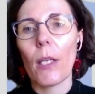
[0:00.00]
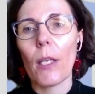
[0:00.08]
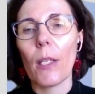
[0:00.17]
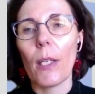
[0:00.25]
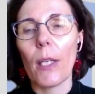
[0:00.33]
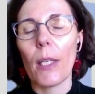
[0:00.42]

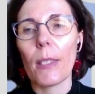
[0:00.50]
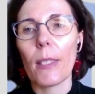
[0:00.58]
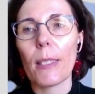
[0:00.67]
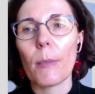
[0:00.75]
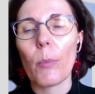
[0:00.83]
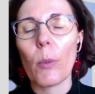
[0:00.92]
and
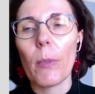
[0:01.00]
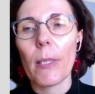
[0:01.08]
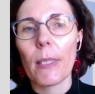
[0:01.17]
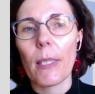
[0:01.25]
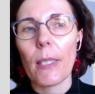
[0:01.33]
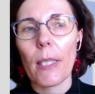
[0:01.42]
its
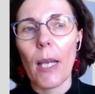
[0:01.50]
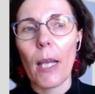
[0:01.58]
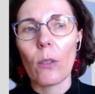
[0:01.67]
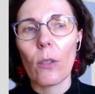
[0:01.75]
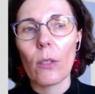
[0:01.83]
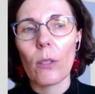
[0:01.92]
publicity
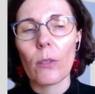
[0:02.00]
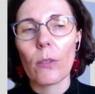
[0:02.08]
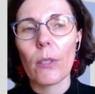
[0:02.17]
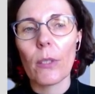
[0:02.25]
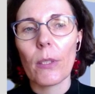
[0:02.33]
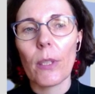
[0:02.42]
are not
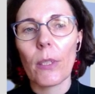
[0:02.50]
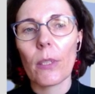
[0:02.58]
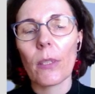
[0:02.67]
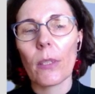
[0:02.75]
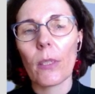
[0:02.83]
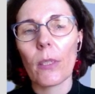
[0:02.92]

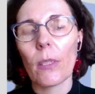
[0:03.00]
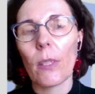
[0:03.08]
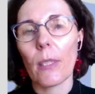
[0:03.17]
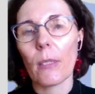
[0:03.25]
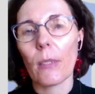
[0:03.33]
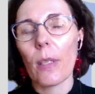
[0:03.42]
detailed
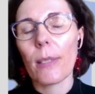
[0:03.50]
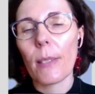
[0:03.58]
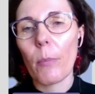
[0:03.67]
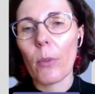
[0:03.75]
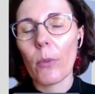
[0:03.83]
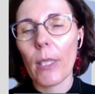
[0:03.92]
and not
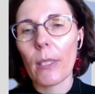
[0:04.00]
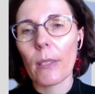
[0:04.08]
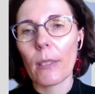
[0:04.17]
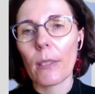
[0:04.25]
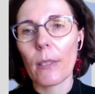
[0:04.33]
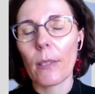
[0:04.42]

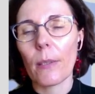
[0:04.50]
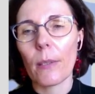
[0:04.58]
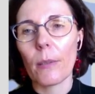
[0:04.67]
separated